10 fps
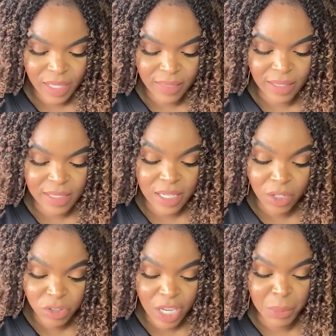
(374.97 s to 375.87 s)
The
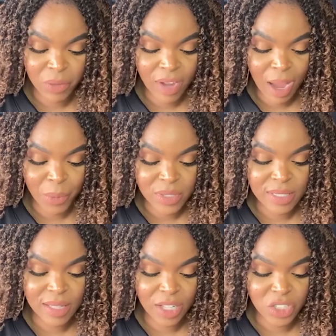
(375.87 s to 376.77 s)
Latino Chamber of Commerce
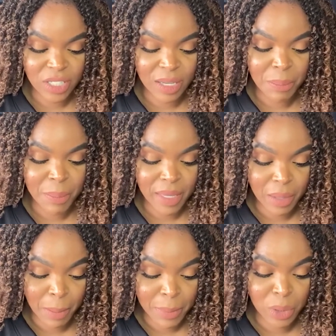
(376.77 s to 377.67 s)
is launching
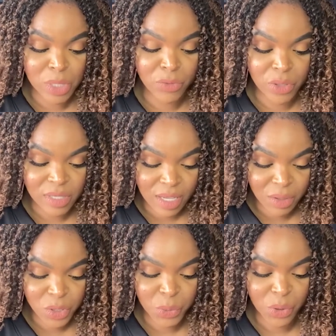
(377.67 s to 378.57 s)
a Meals for
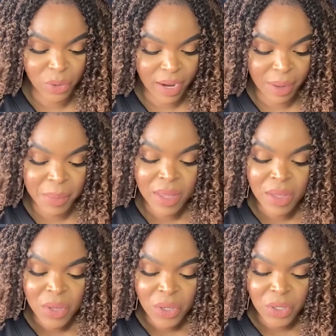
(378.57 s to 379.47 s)
Seniors program.
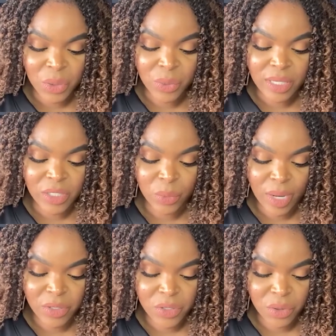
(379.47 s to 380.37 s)
You will need to
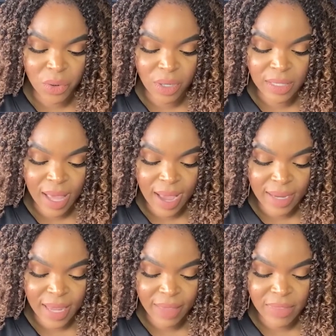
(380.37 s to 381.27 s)
register
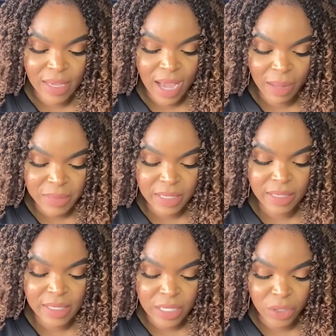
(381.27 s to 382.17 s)
online at the
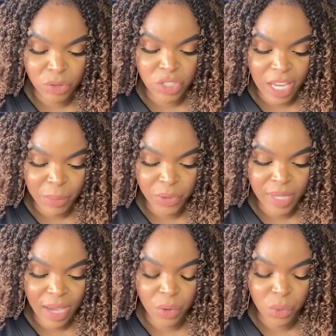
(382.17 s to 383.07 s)

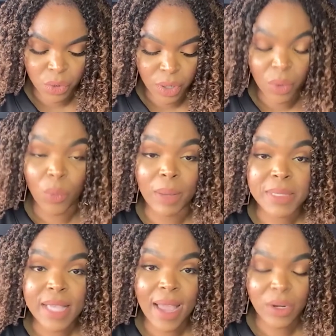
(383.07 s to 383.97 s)
ComptonLatinoChamber.org
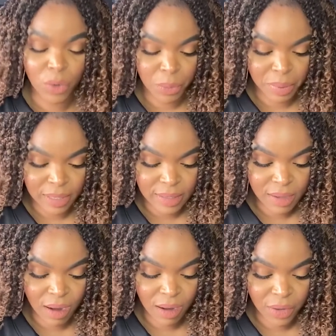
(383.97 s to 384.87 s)
website, or please
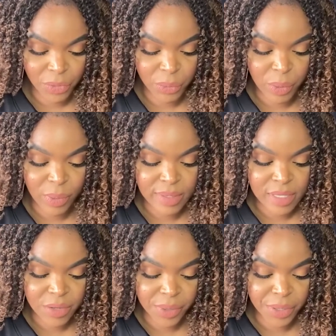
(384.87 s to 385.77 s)
call
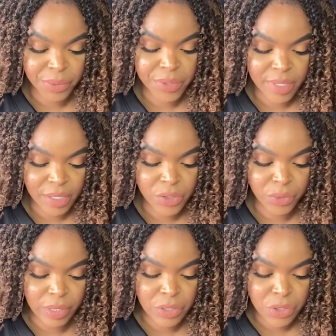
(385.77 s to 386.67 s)

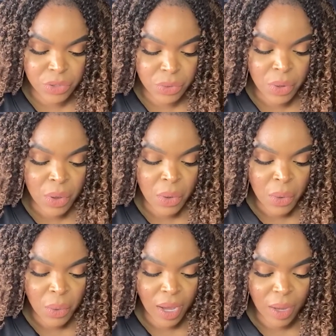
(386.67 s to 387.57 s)

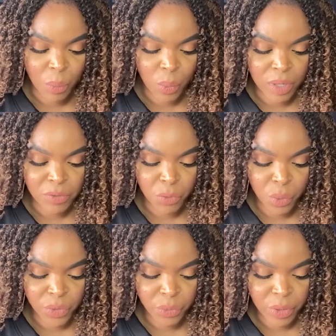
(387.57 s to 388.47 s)

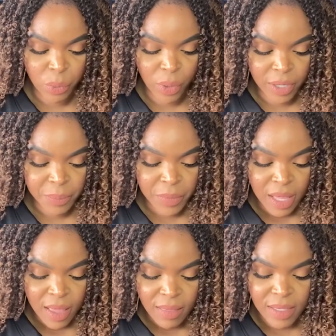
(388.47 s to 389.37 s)
310-632-1431.
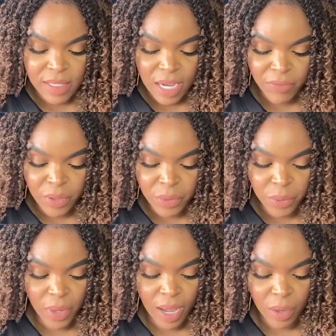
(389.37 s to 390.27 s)
This effort
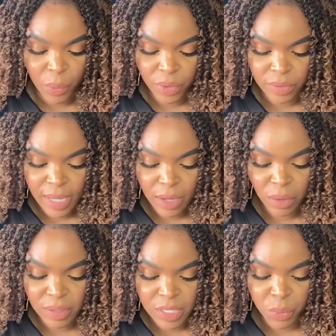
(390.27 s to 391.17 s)
will not
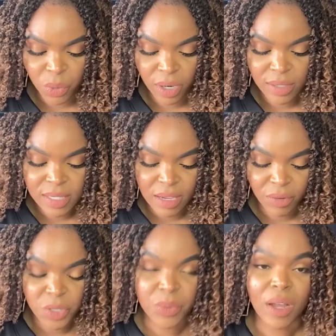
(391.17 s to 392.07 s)
only support our
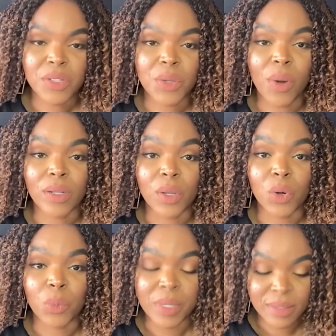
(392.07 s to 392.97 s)
seniors, but also our
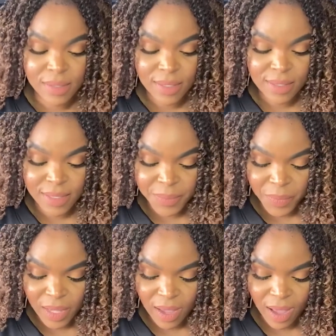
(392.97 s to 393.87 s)
local businesses.
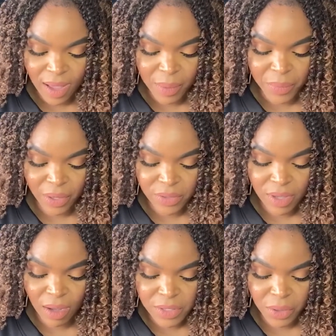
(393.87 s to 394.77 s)
There's
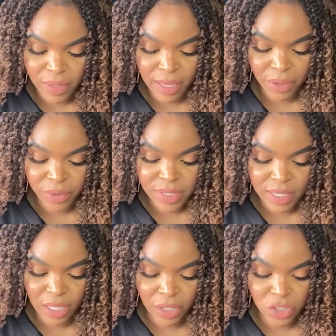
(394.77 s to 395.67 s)
also the Inner
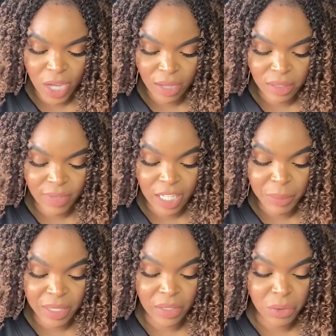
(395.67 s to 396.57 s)
City Child
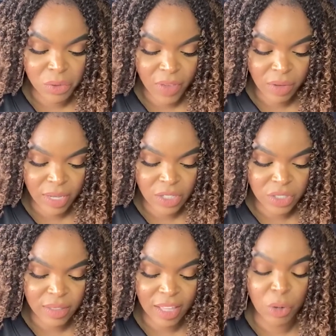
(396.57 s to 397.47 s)
Development and Youth
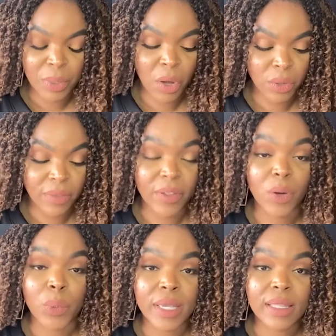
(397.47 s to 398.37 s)
Foundation. They'll be holding their
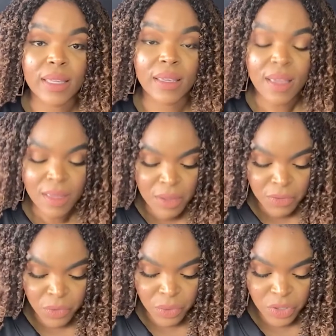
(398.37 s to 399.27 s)
weekly
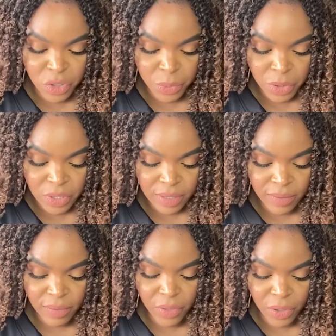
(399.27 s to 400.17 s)
food
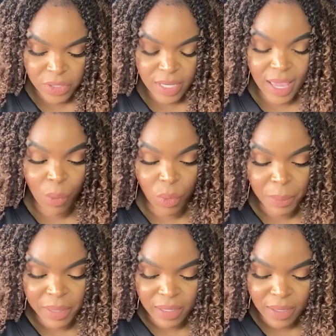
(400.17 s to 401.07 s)
distribution Thursday at 1
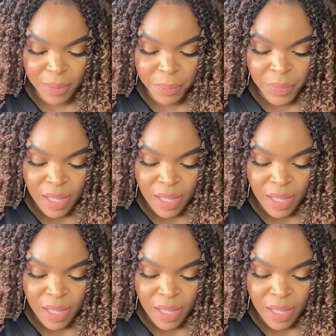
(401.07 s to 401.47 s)
p.m.